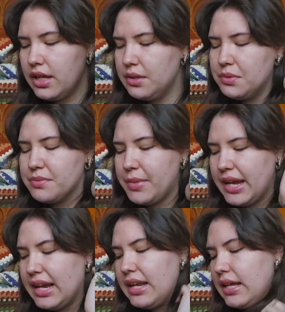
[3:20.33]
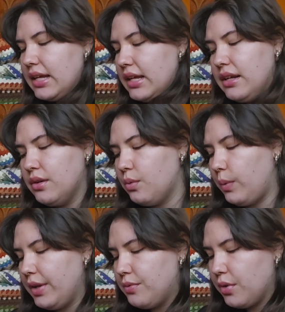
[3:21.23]
It was made in,
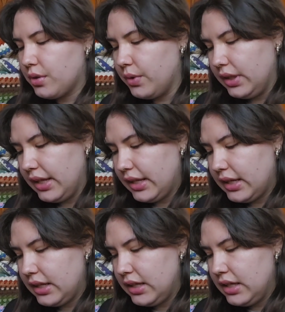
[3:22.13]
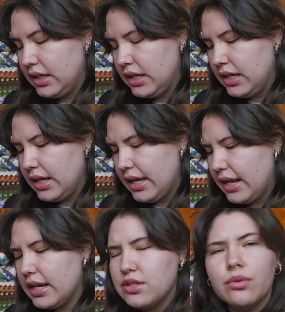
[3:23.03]
wait for, acrylic.
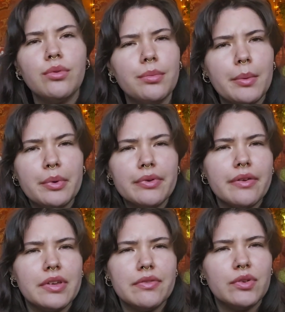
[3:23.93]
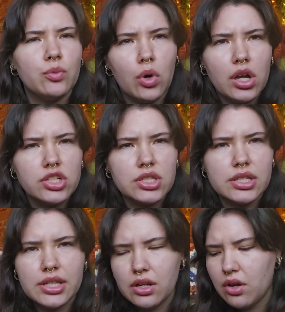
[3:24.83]
And I don't remember if I've even washed
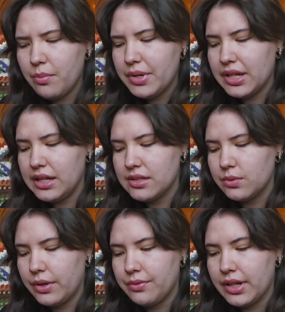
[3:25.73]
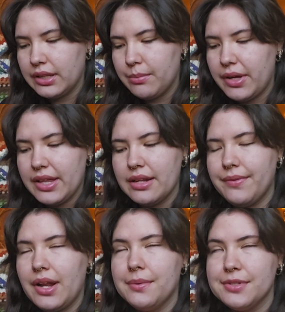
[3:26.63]
this at all, because quite frankly, by the end of
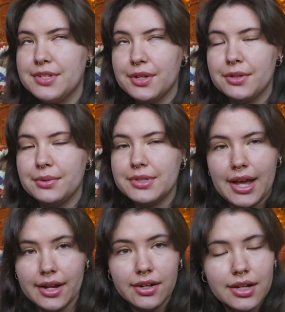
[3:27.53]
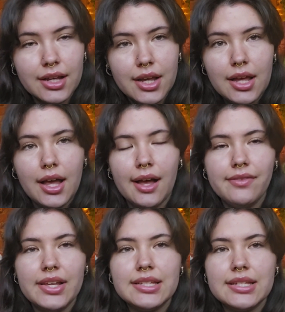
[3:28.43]
it, I was so tired of
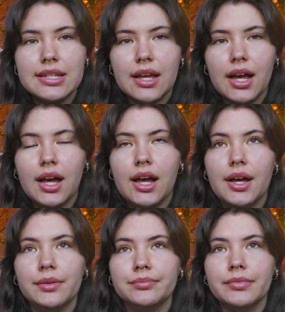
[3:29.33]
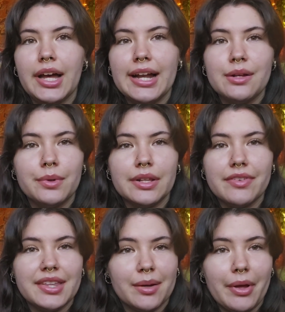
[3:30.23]
it. I didn't want to
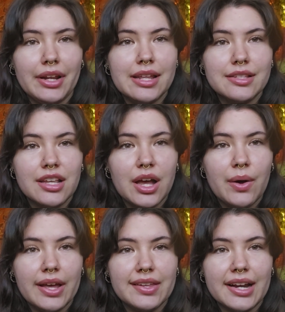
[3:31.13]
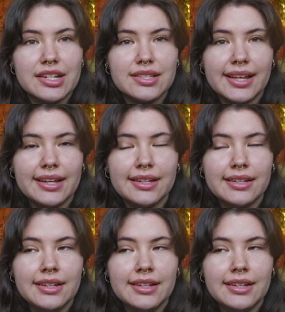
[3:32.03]
even think about it. So I think I just like